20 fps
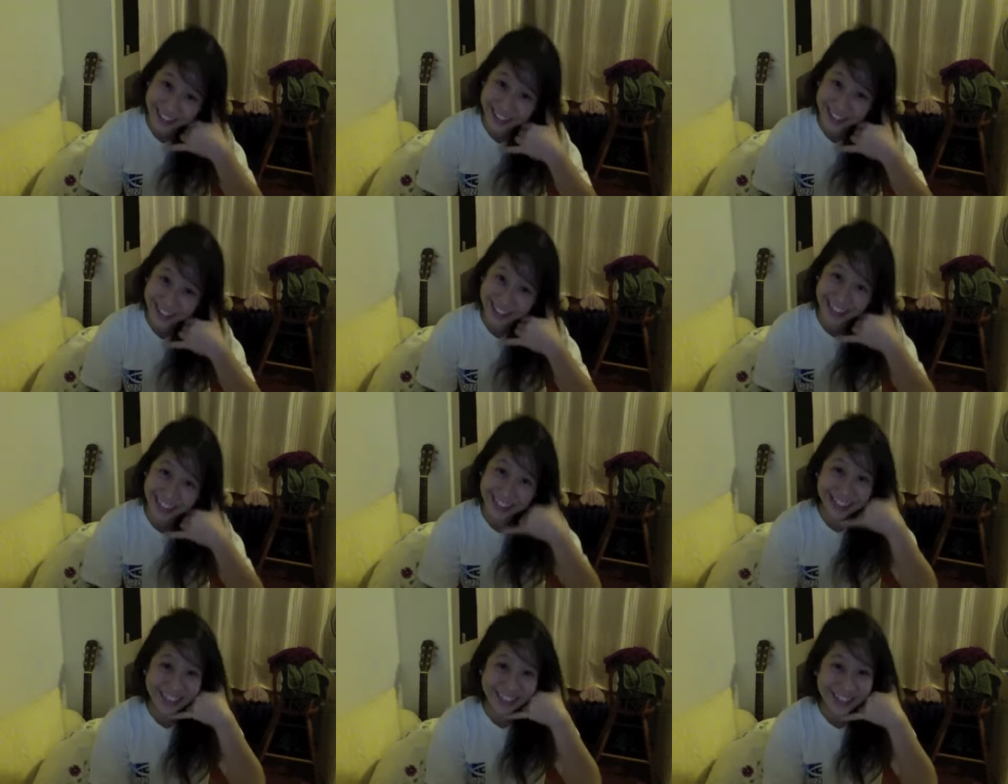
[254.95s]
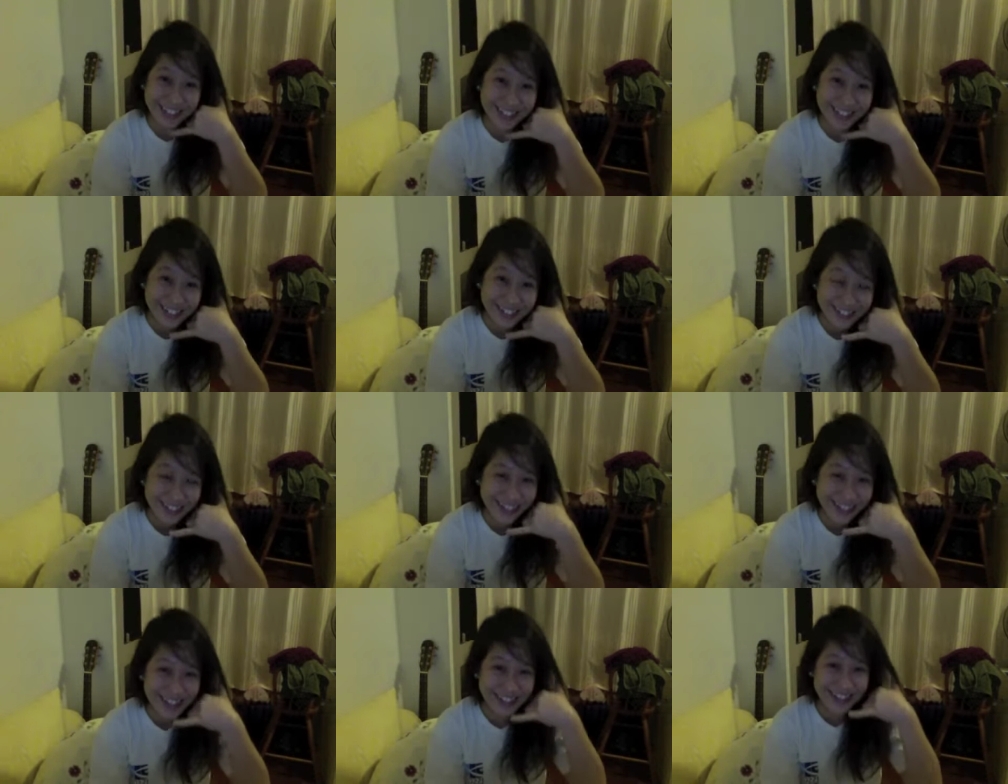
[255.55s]
hello?
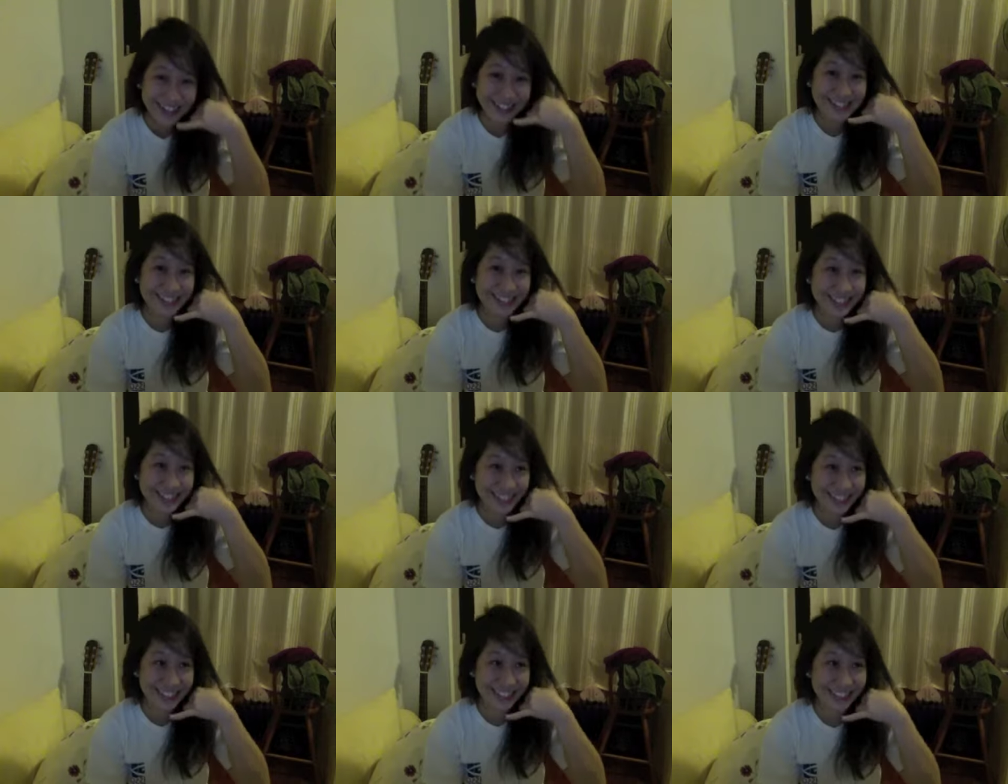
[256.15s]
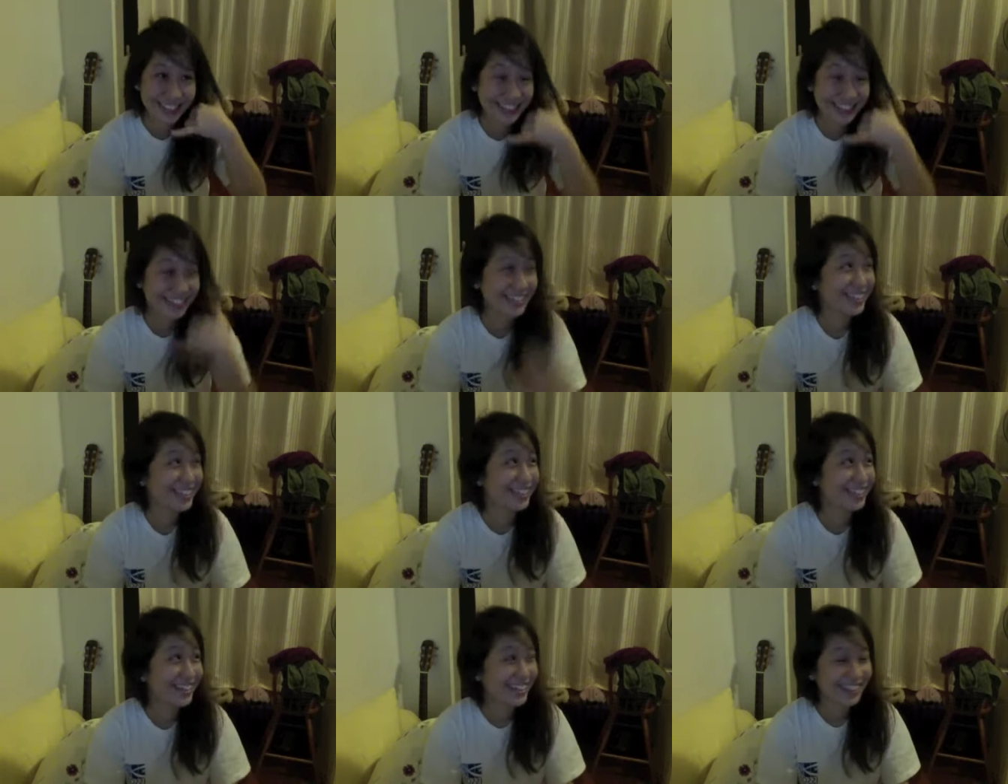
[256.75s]
Who is this?
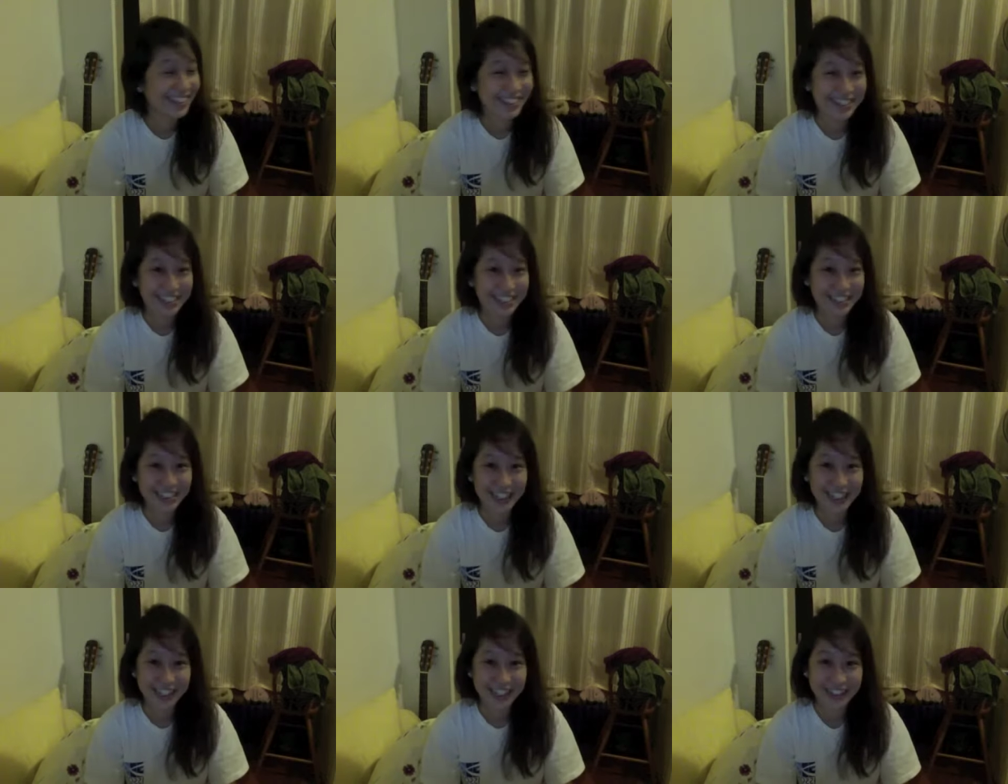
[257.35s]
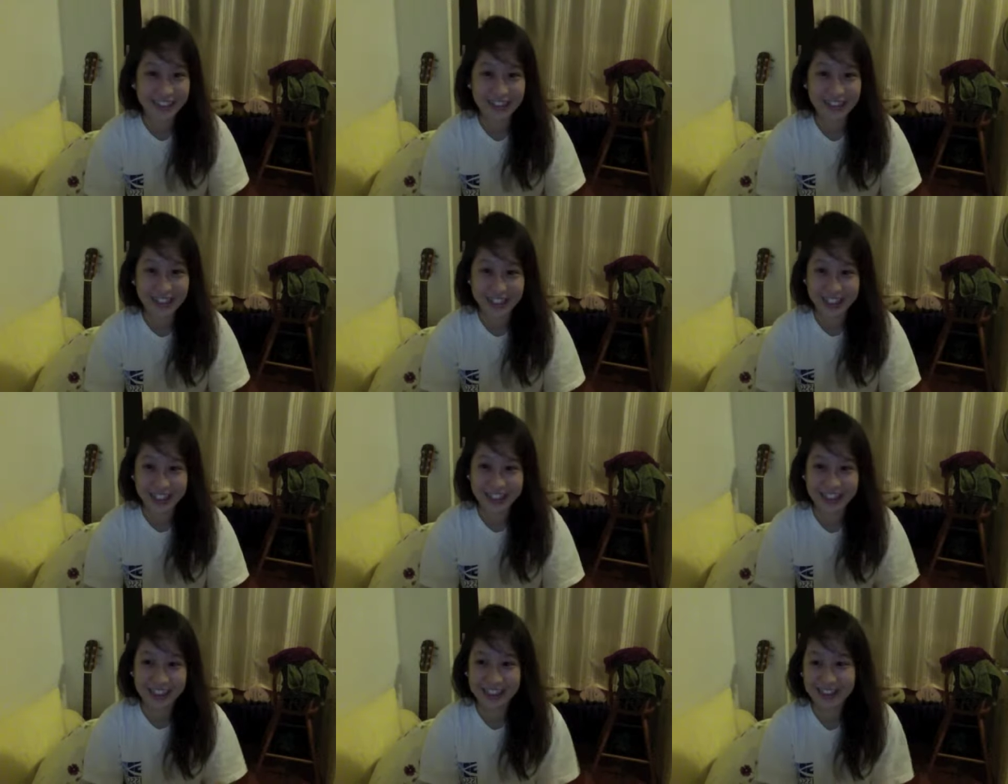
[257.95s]
Because I didn't
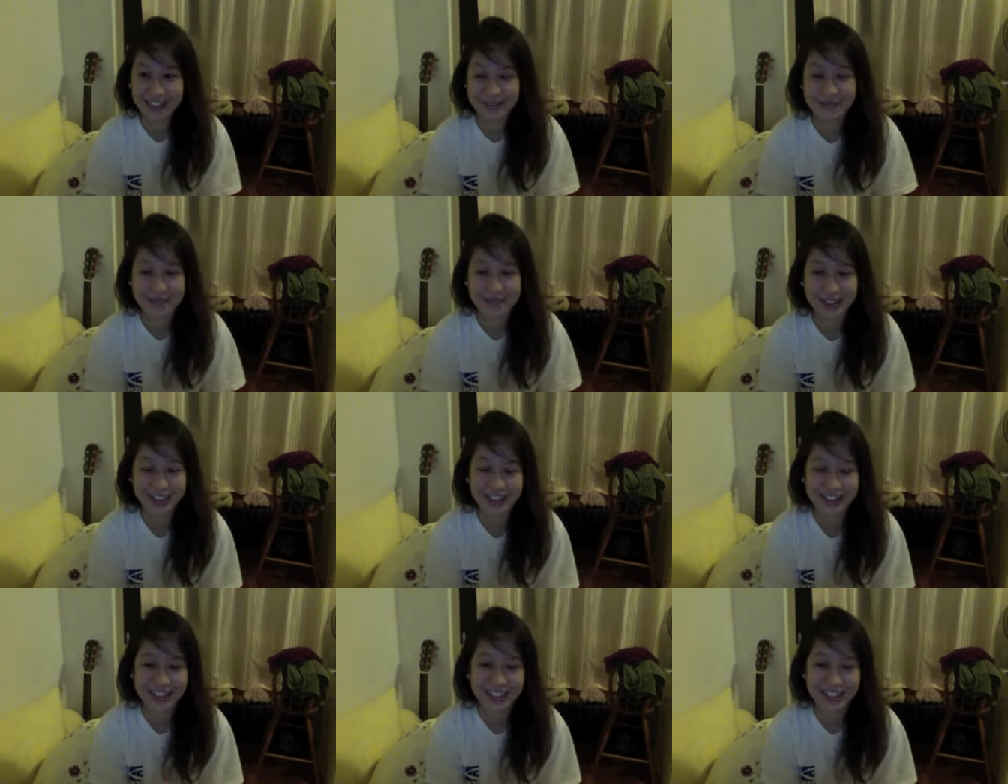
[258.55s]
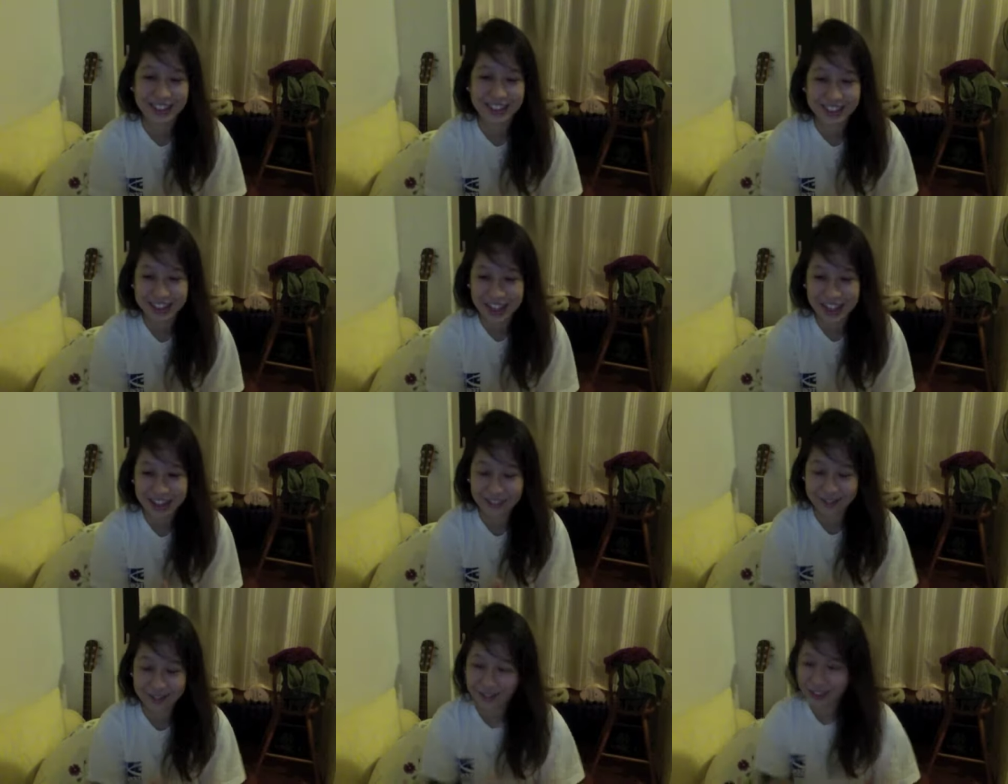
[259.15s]
recognize the number.
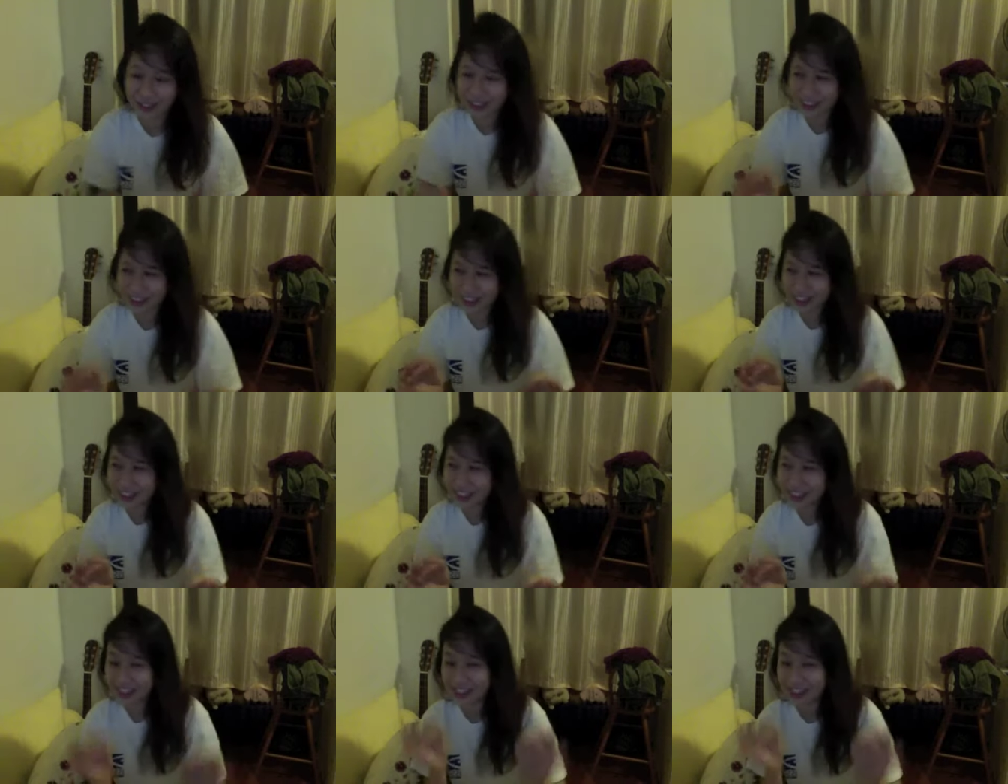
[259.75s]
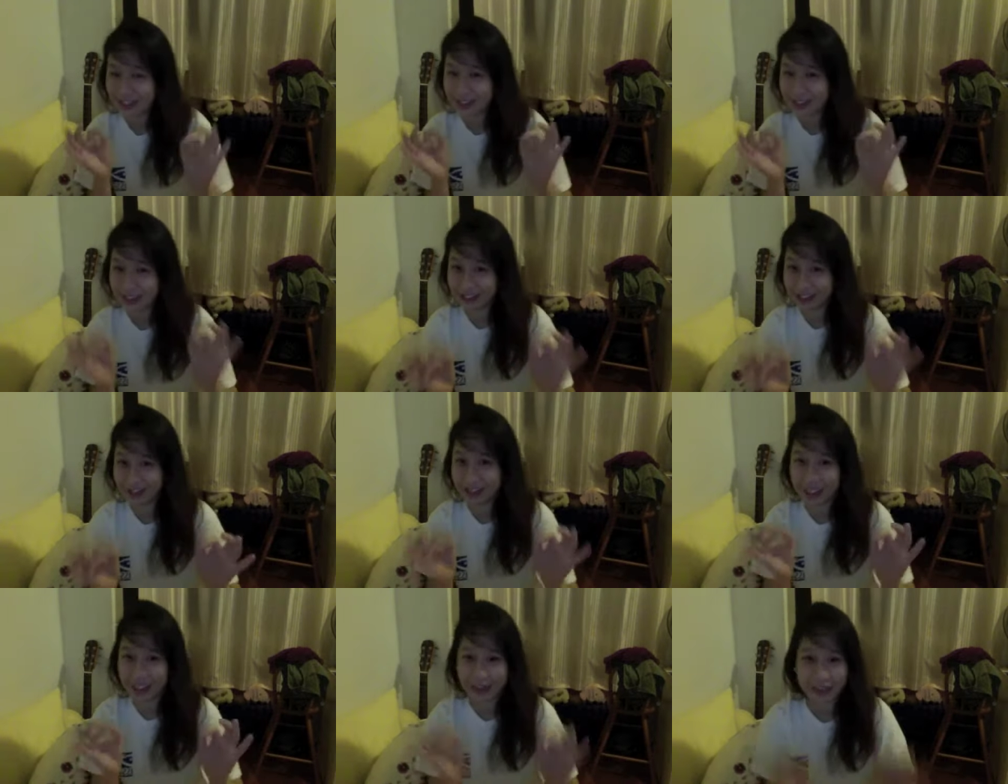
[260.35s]
And for a second, I didn't re
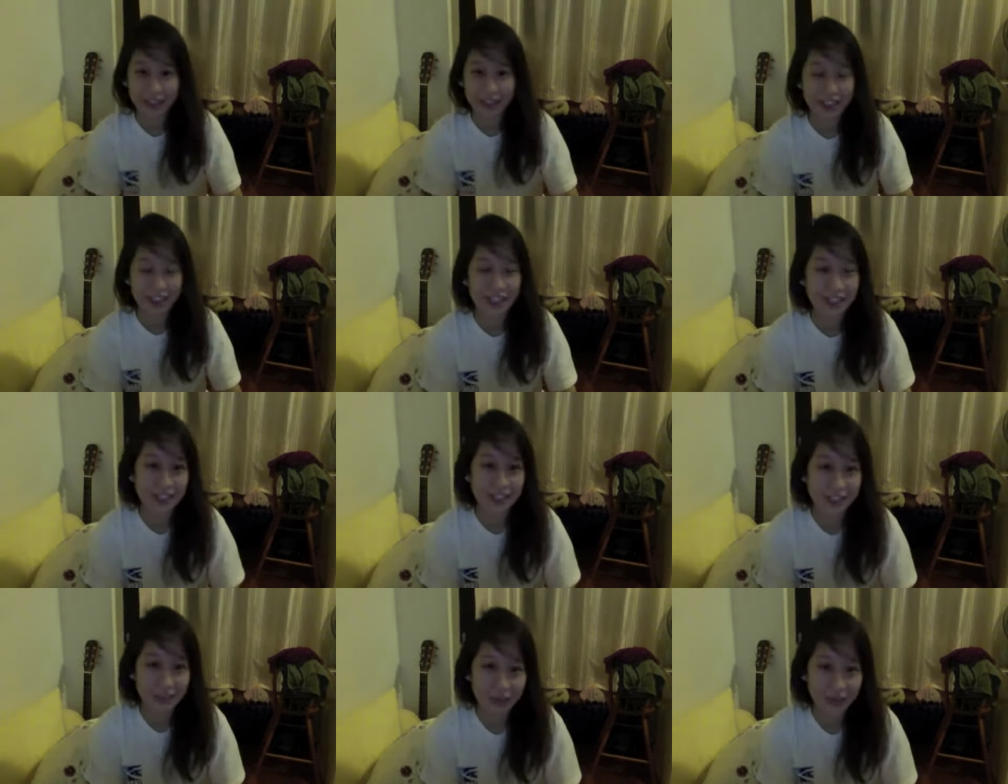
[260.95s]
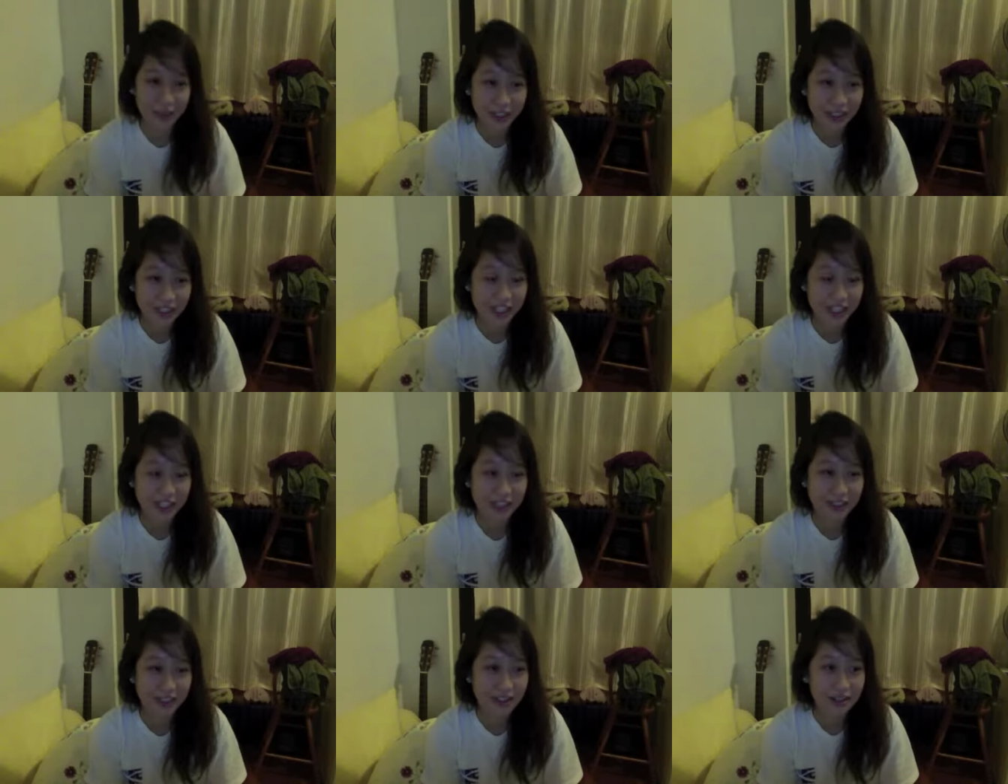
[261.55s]
really recognize his voice
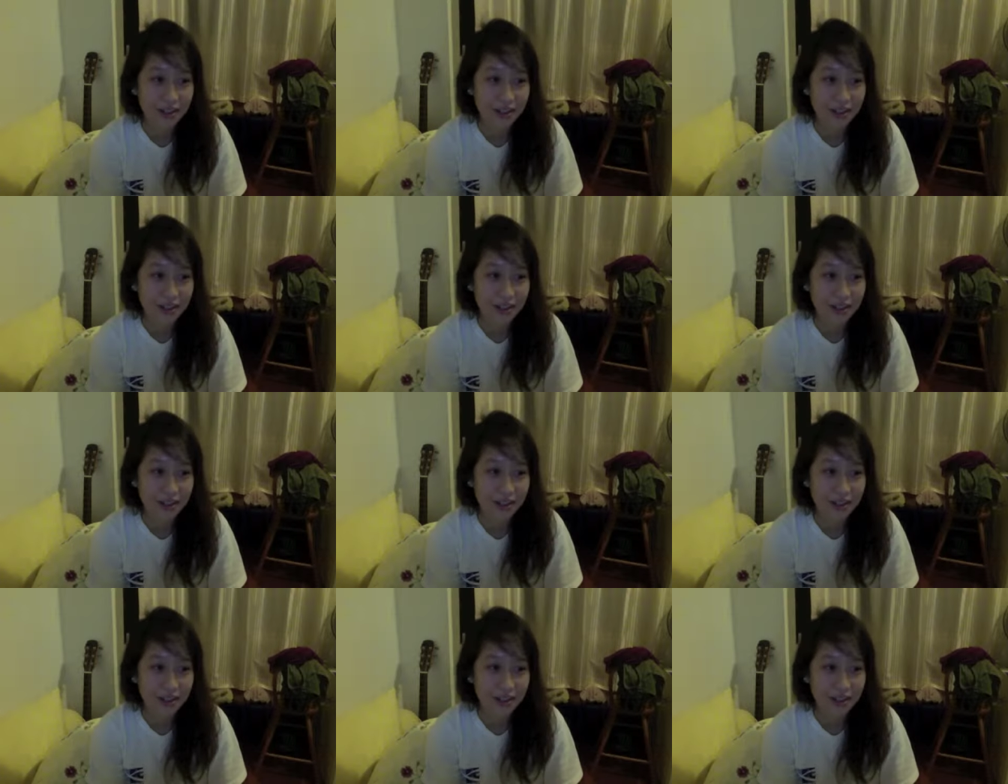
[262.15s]
either.